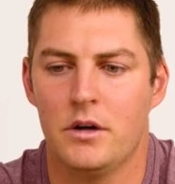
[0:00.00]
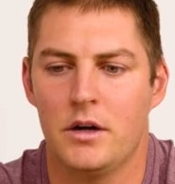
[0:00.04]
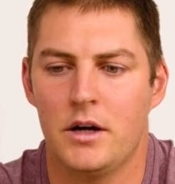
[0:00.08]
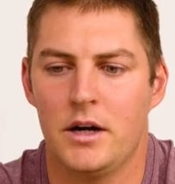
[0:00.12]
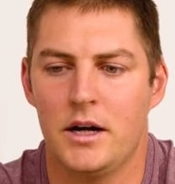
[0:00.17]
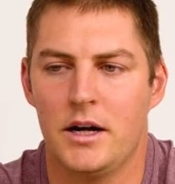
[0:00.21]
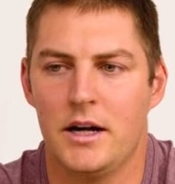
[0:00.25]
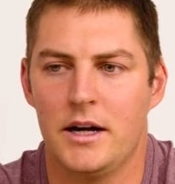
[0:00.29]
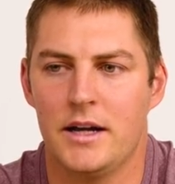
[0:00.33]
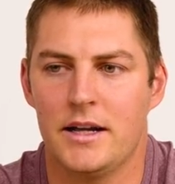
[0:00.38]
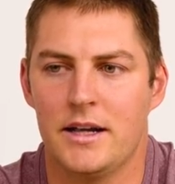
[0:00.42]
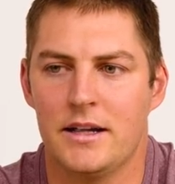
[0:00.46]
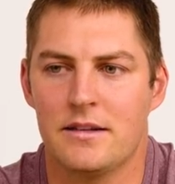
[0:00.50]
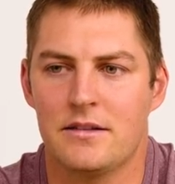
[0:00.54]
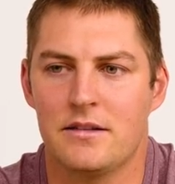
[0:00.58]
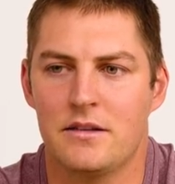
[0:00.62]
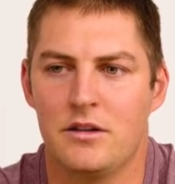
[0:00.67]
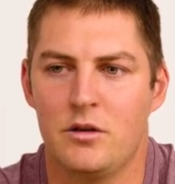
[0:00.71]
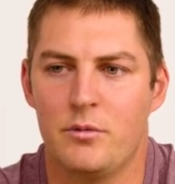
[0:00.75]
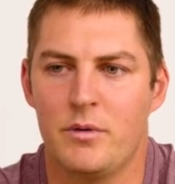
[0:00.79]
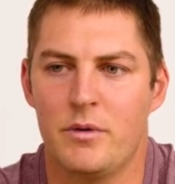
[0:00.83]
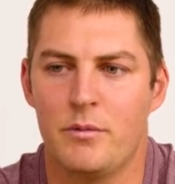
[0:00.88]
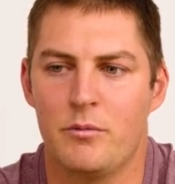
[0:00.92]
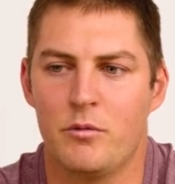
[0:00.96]
It gets a
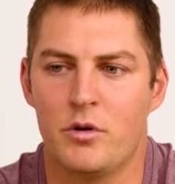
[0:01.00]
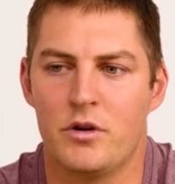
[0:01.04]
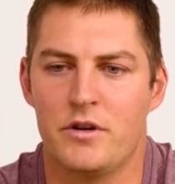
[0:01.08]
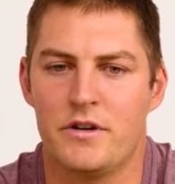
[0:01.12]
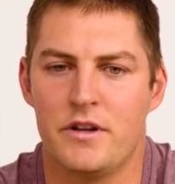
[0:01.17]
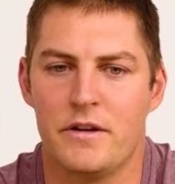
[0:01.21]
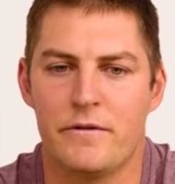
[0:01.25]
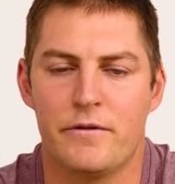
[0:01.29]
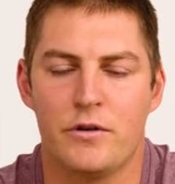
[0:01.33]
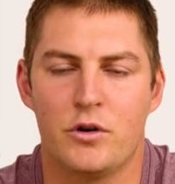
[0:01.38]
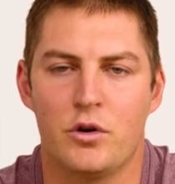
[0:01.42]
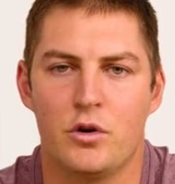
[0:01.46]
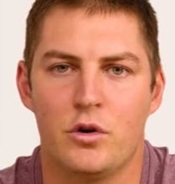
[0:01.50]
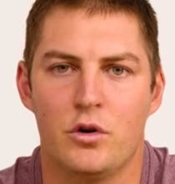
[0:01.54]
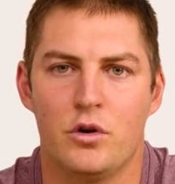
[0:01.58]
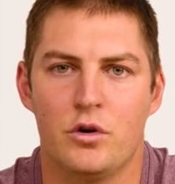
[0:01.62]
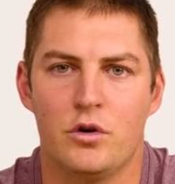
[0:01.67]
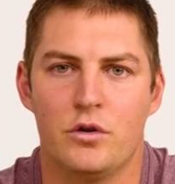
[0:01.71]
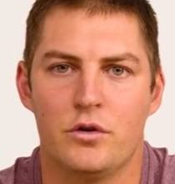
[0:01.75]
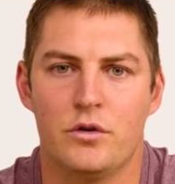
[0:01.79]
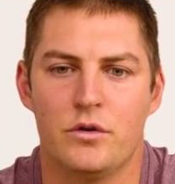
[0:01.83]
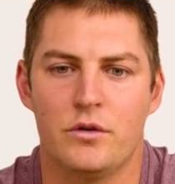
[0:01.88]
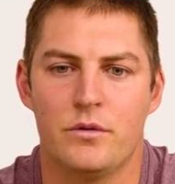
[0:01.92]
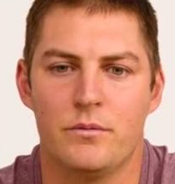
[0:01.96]
little bit more
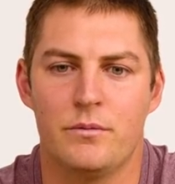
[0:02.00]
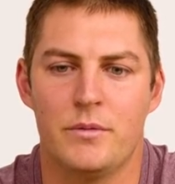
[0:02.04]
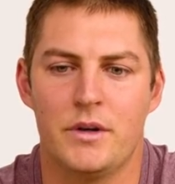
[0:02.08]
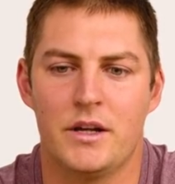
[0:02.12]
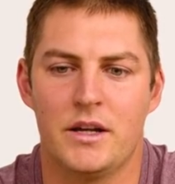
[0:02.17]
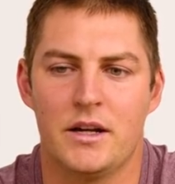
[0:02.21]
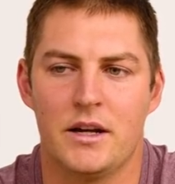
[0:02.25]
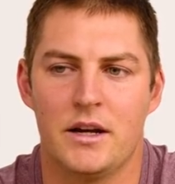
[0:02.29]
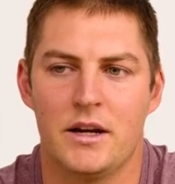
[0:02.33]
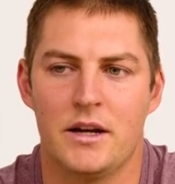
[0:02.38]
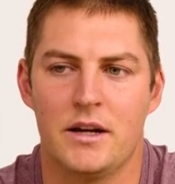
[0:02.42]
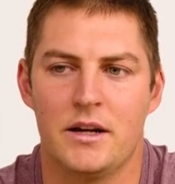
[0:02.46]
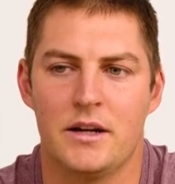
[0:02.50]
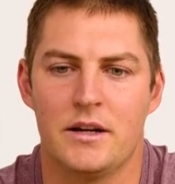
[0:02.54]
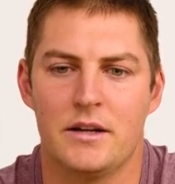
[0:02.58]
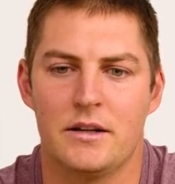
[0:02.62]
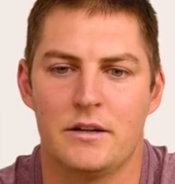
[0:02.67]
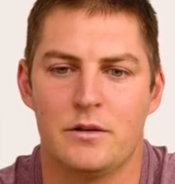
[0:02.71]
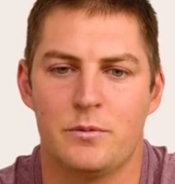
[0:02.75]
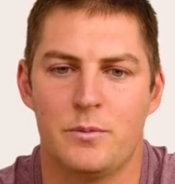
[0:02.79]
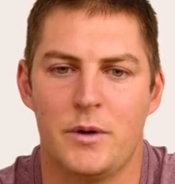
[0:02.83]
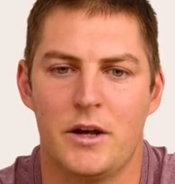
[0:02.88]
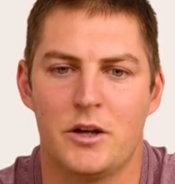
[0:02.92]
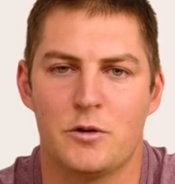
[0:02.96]
difficult
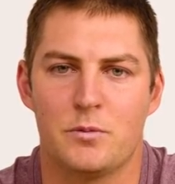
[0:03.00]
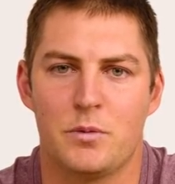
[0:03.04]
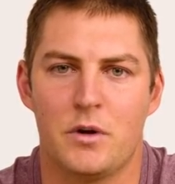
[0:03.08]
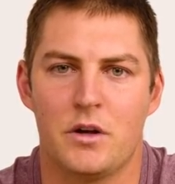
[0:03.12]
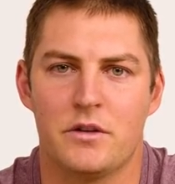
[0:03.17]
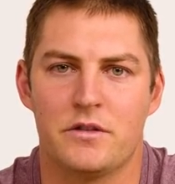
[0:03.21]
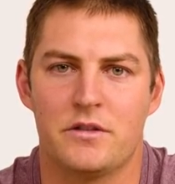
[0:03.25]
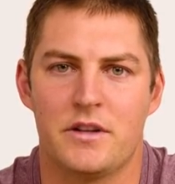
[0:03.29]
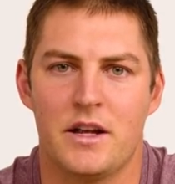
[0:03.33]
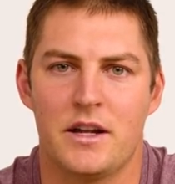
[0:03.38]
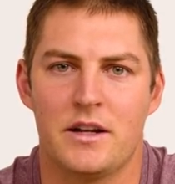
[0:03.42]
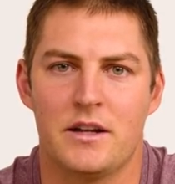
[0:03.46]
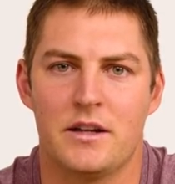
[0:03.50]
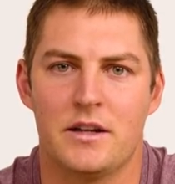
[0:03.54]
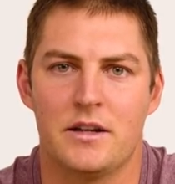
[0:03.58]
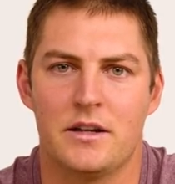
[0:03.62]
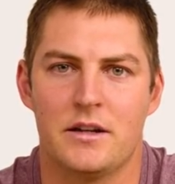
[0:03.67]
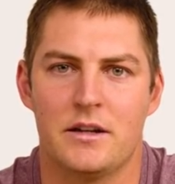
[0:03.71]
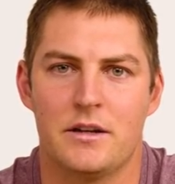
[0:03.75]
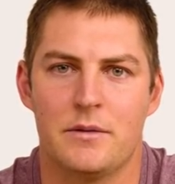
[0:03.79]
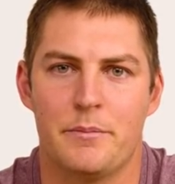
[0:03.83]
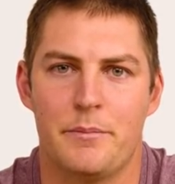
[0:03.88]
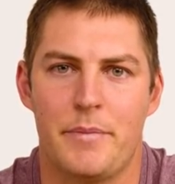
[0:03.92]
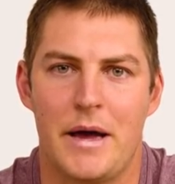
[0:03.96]
because baseballs tend
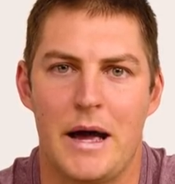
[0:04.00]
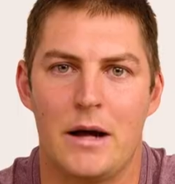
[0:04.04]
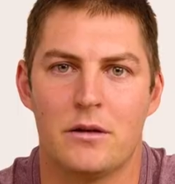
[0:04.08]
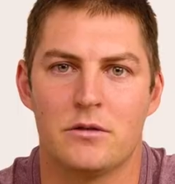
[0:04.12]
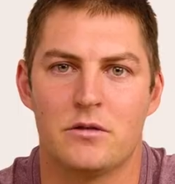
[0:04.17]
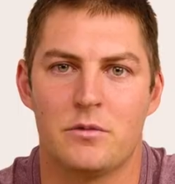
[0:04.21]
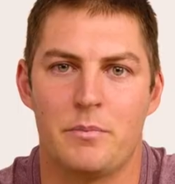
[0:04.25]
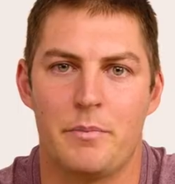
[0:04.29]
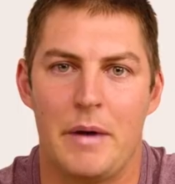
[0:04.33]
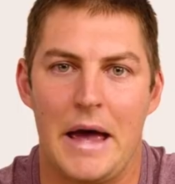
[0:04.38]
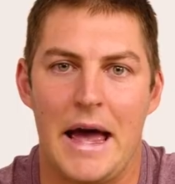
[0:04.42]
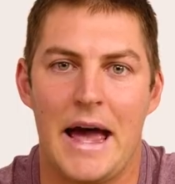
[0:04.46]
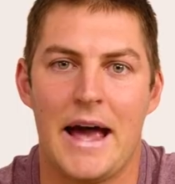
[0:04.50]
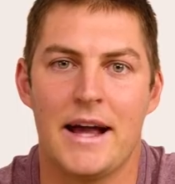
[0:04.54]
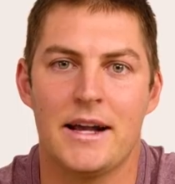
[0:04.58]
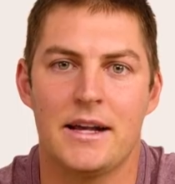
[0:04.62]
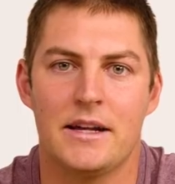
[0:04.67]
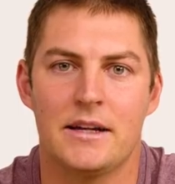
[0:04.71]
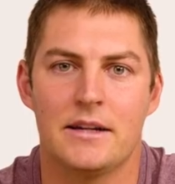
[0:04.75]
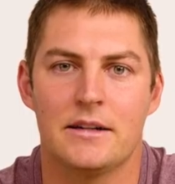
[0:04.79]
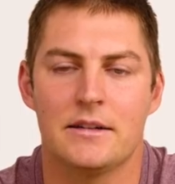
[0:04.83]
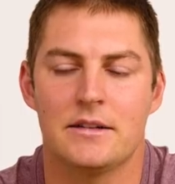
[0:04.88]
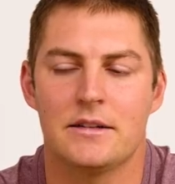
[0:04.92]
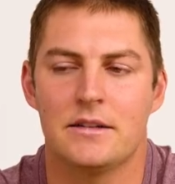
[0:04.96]
to bounce
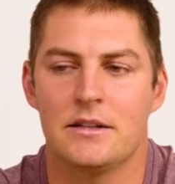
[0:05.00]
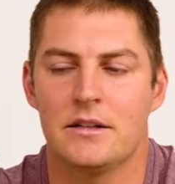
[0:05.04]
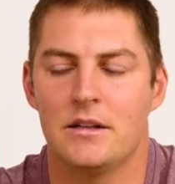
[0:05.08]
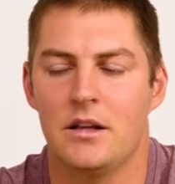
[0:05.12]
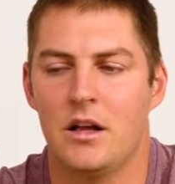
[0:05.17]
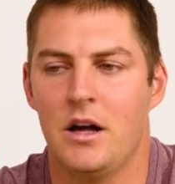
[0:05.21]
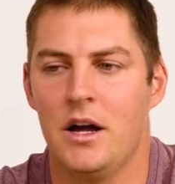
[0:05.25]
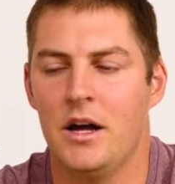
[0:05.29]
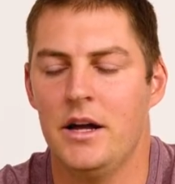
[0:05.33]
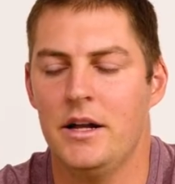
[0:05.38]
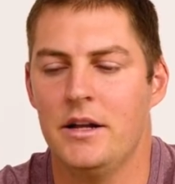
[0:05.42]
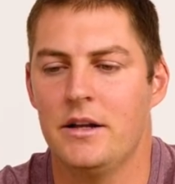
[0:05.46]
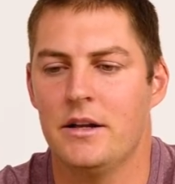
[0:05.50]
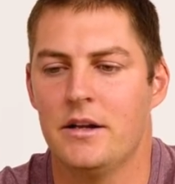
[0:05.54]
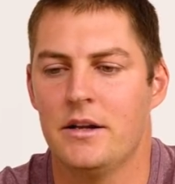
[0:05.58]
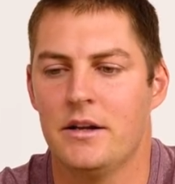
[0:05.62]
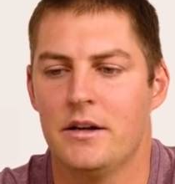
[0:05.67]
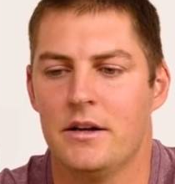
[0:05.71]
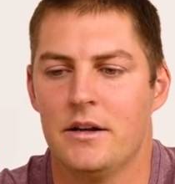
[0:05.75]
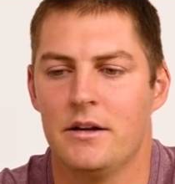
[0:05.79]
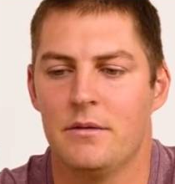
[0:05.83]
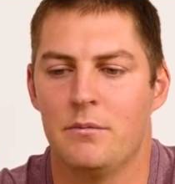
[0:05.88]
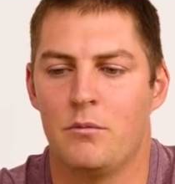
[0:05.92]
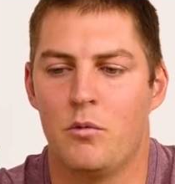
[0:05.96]
back a lot
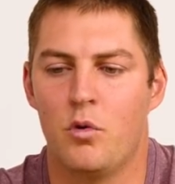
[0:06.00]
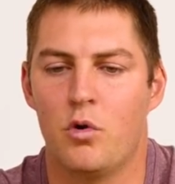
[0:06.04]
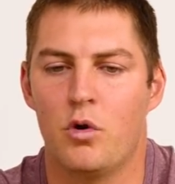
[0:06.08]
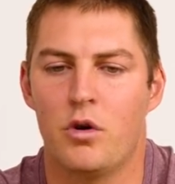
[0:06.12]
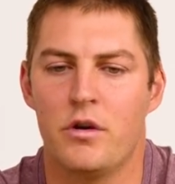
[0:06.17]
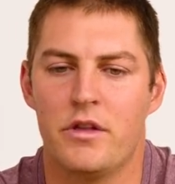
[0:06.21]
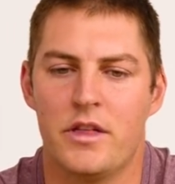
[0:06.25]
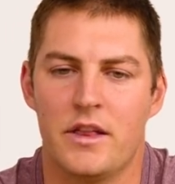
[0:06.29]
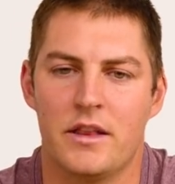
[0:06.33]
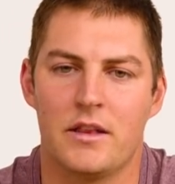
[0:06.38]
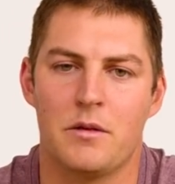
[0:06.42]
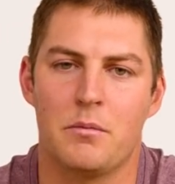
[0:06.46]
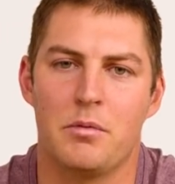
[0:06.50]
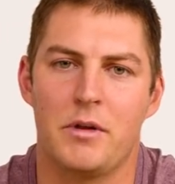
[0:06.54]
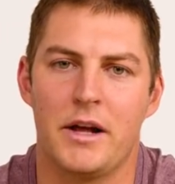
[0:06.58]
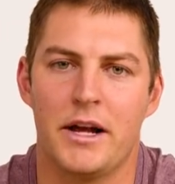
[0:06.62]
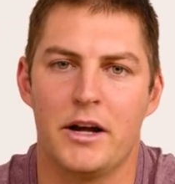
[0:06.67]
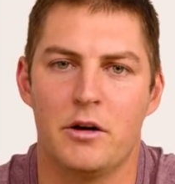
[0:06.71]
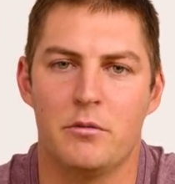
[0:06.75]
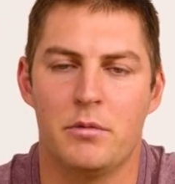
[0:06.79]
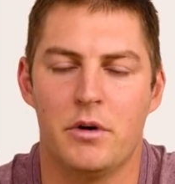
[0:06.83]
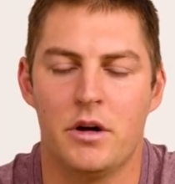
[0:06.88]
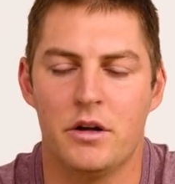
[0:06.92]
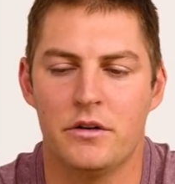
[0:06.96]
more than the
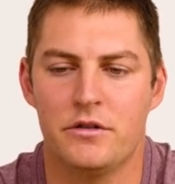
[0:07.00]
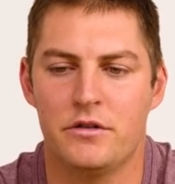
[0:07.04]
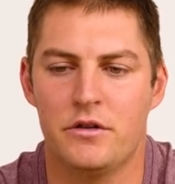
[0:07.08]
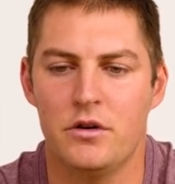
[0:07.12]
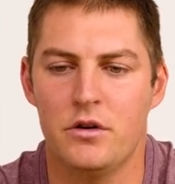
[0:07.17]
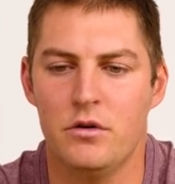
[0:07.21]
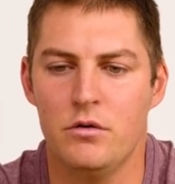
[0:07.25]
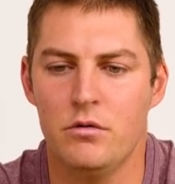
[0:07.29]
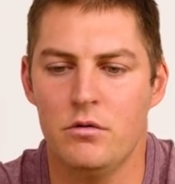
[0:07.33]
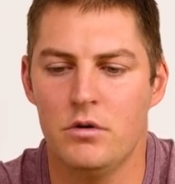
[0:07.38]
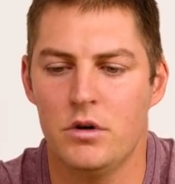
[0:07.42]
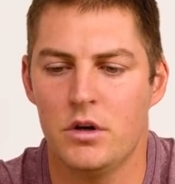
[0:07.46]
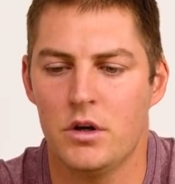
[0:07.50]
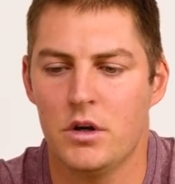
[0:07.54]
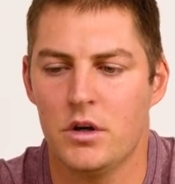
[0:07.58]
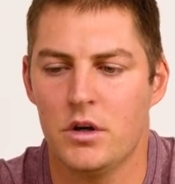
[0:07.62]
plyo balls do.